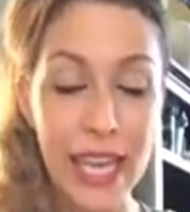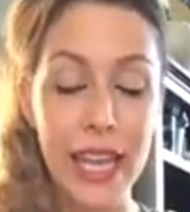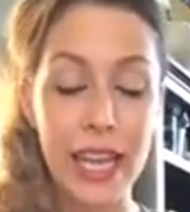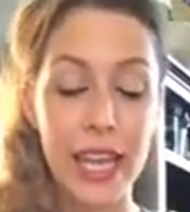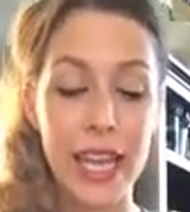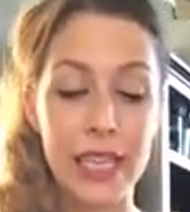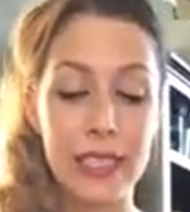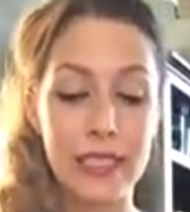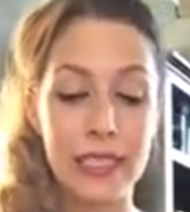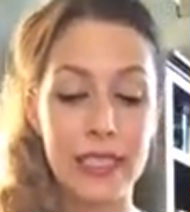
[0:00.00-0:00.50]

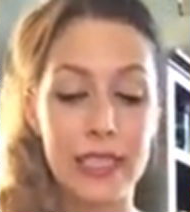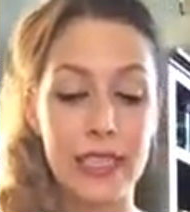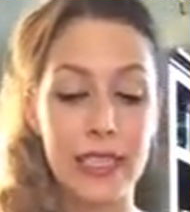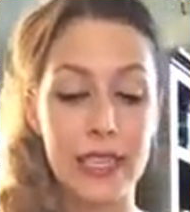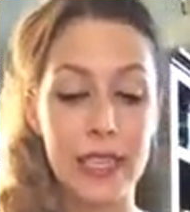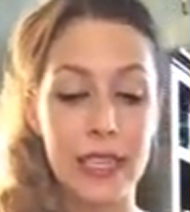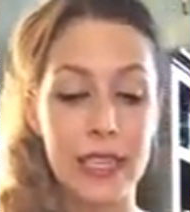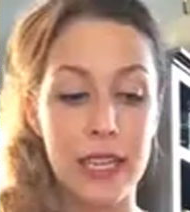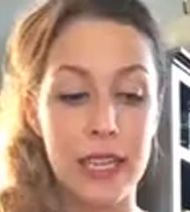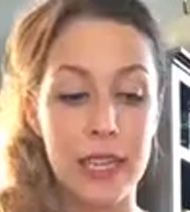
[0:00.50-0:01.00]
It's
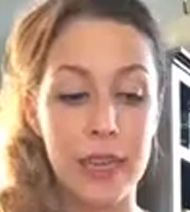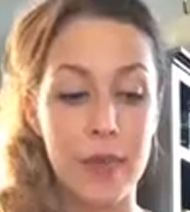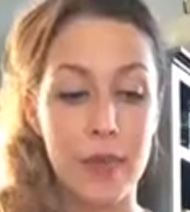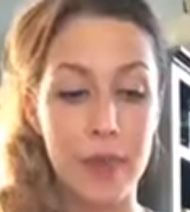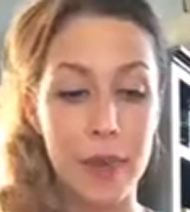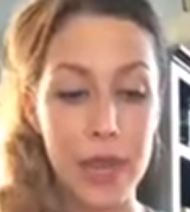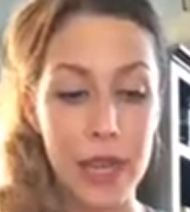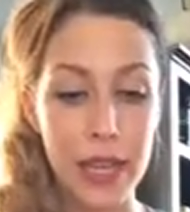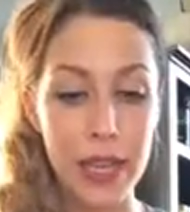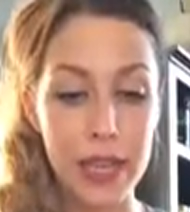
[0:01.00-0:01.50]

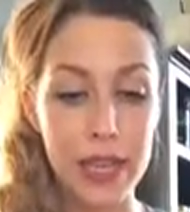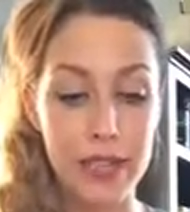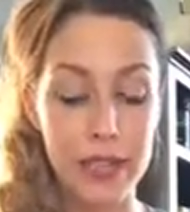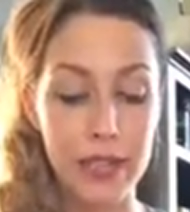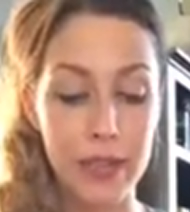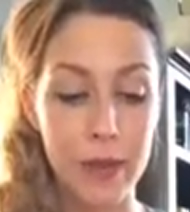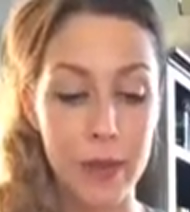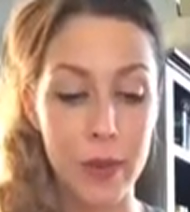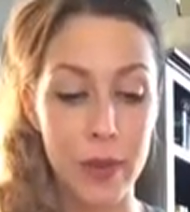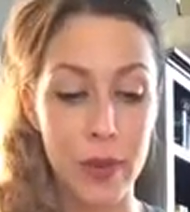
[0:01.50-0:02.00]
being an
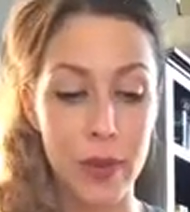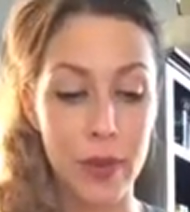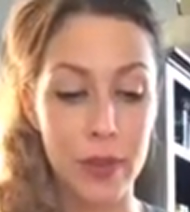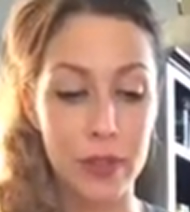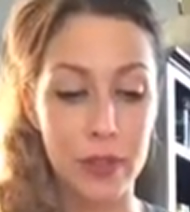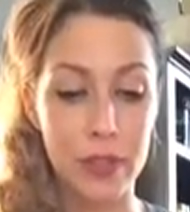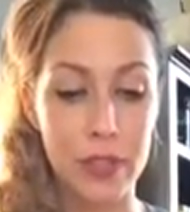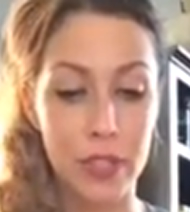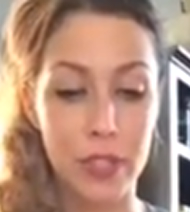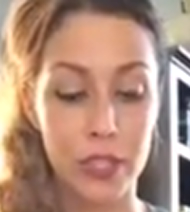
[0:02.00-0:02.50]
example
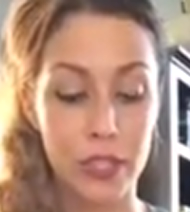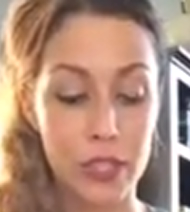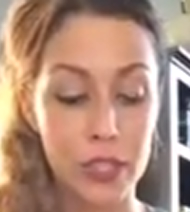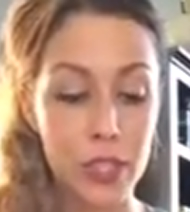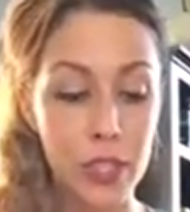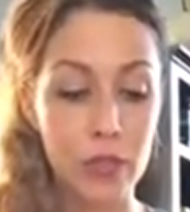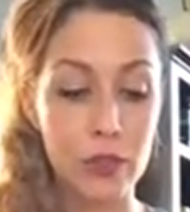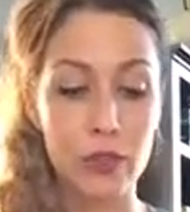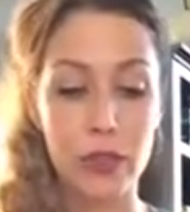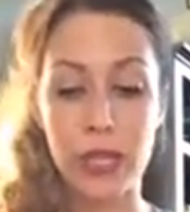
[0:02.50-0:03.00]
to your
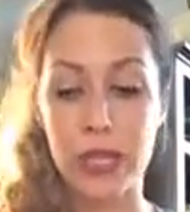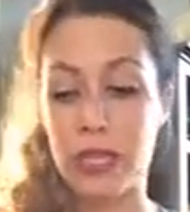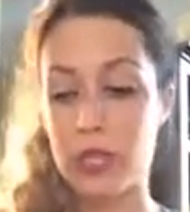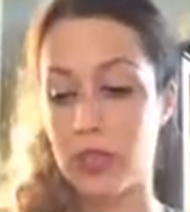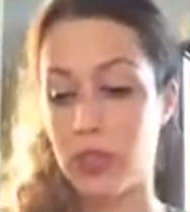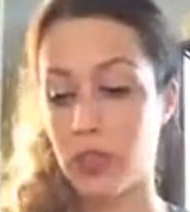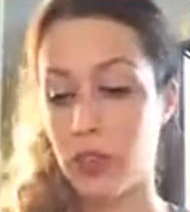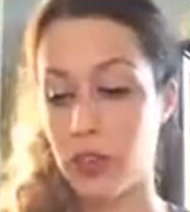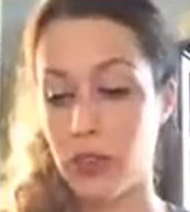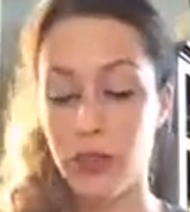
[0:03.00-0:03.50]
children,
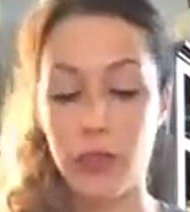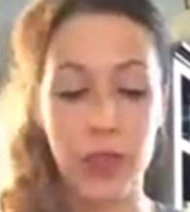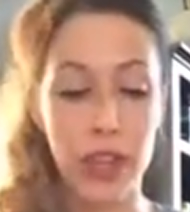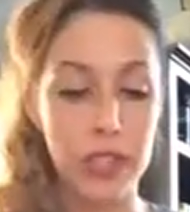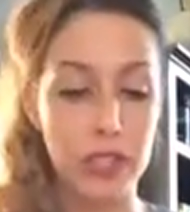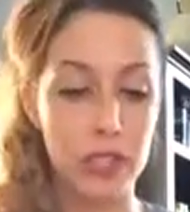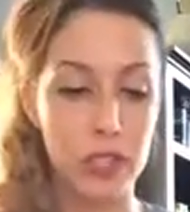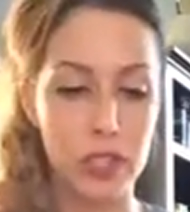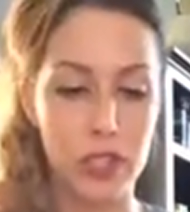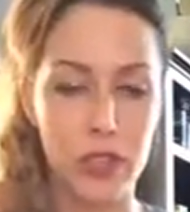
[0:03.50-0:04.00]
to your
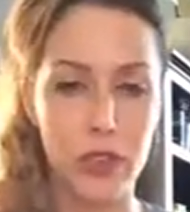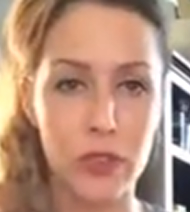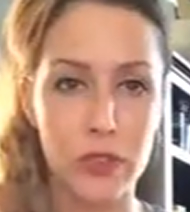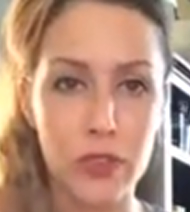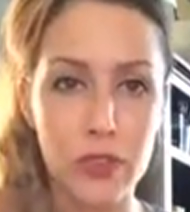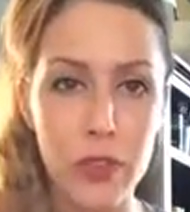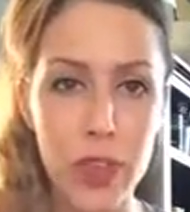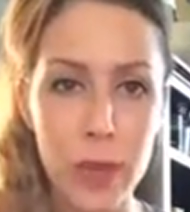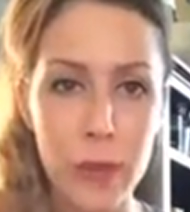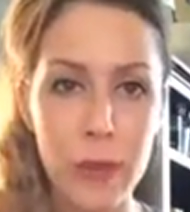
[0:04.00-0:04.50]
friends, to your
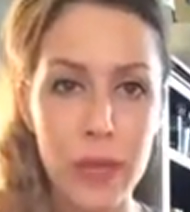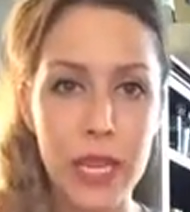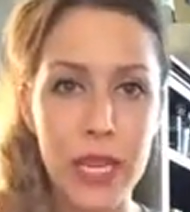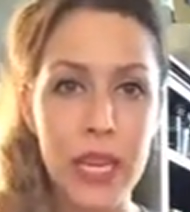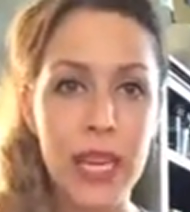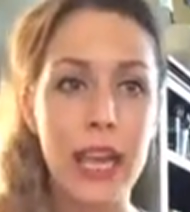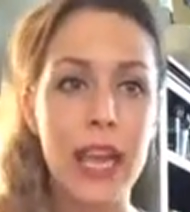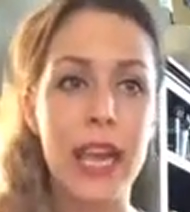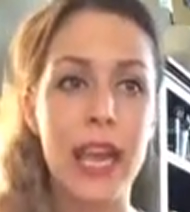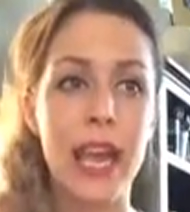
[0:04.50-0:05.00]

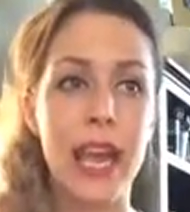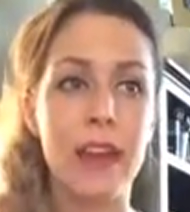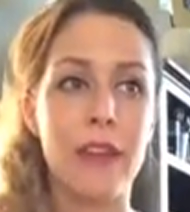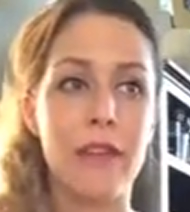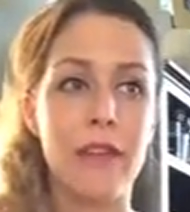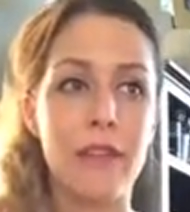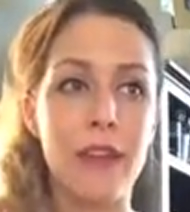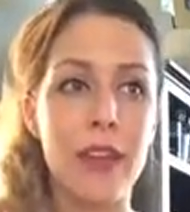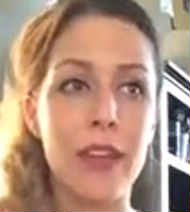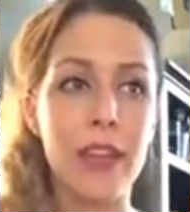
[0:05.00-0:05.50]
family, and
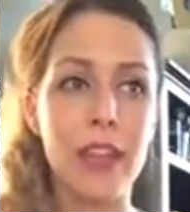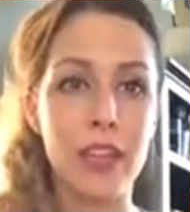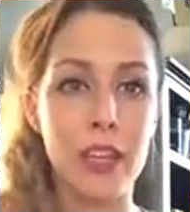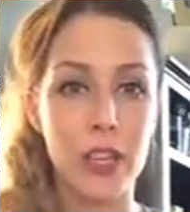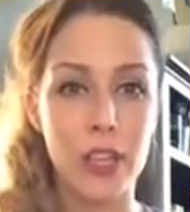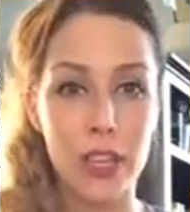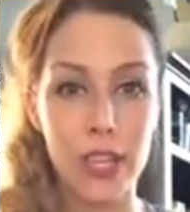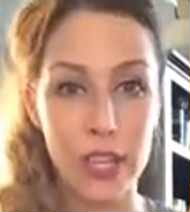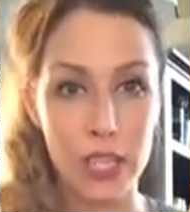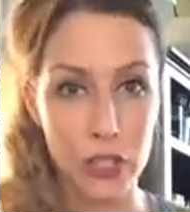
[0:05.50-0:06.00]
feeling
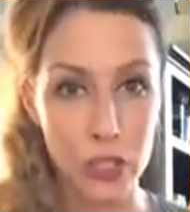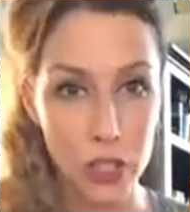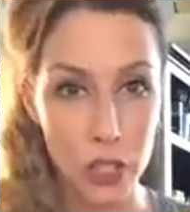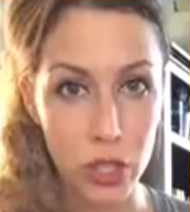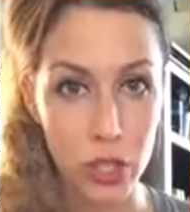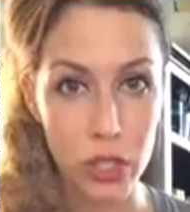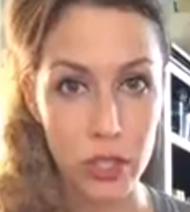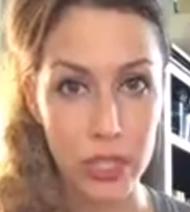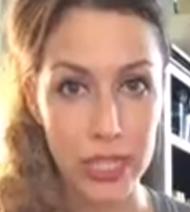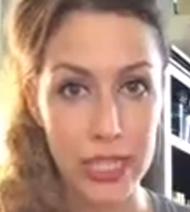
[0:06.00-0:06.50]
good
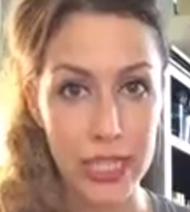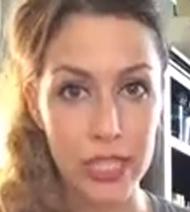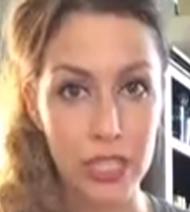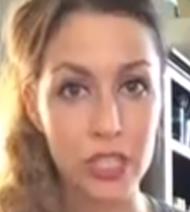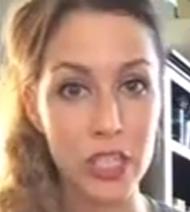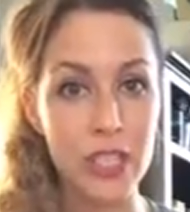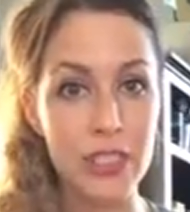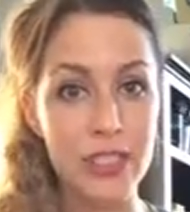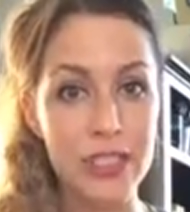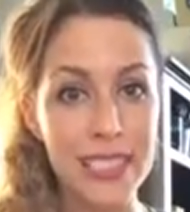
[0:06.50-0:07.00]
internally, and
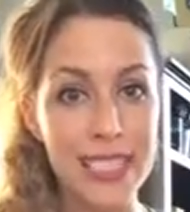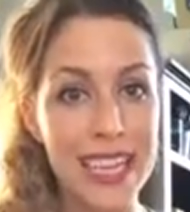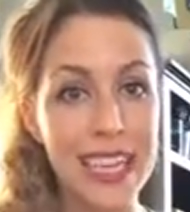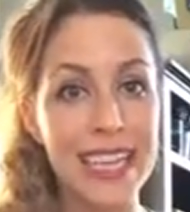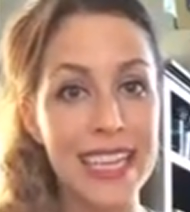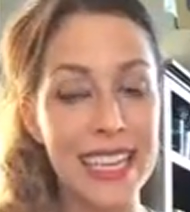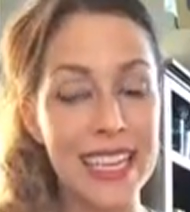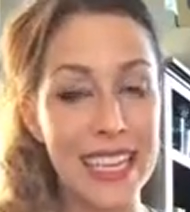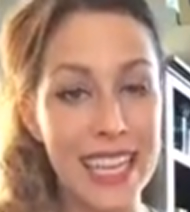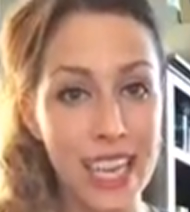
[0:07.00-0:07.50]
just
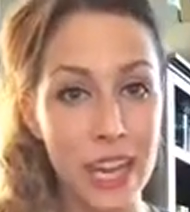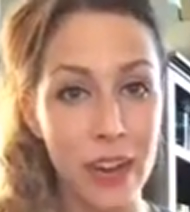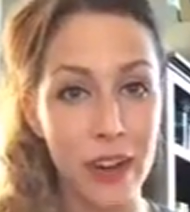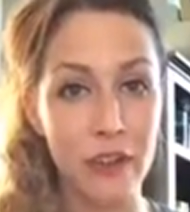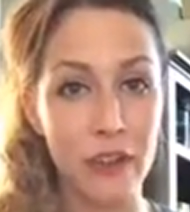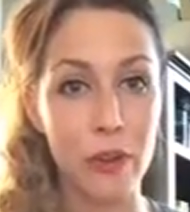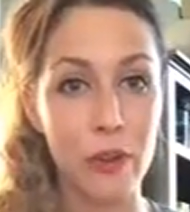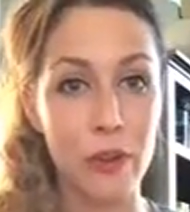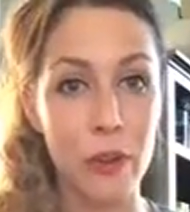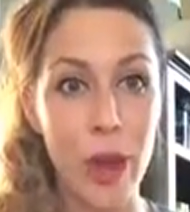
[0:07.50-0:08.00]
taking care of
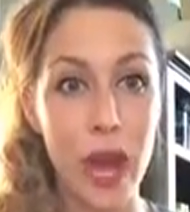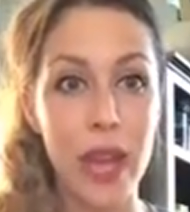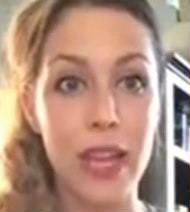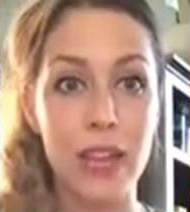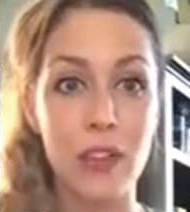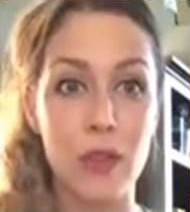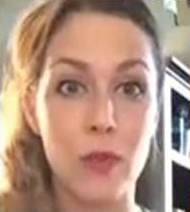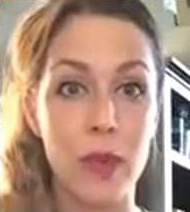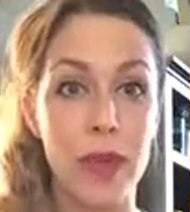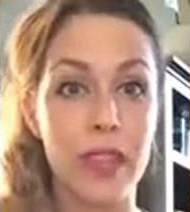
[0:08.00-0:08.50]
your body
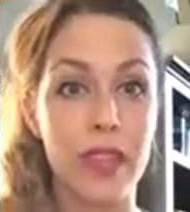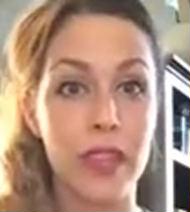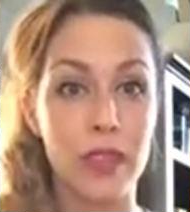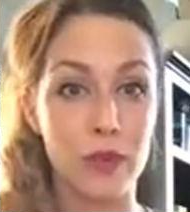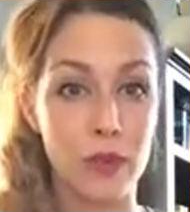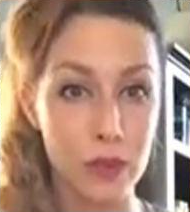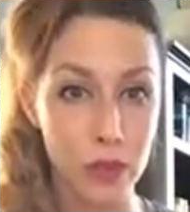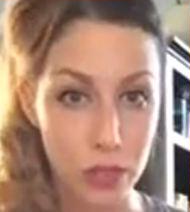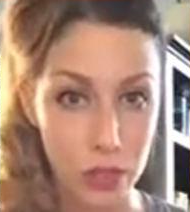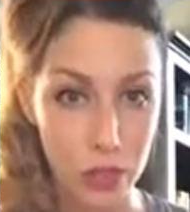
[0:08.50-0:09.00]
the way that you
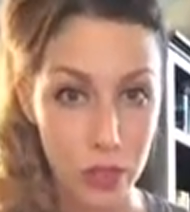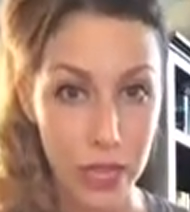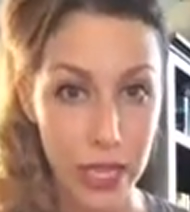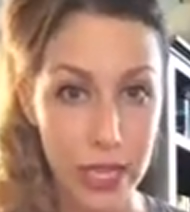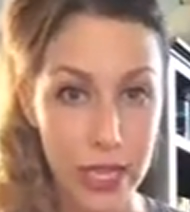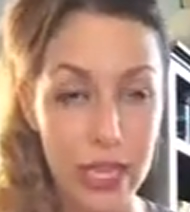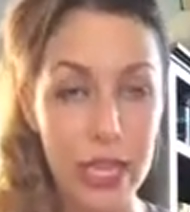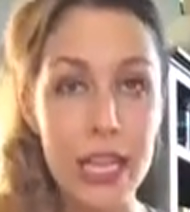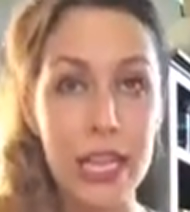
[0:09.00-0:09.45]
should.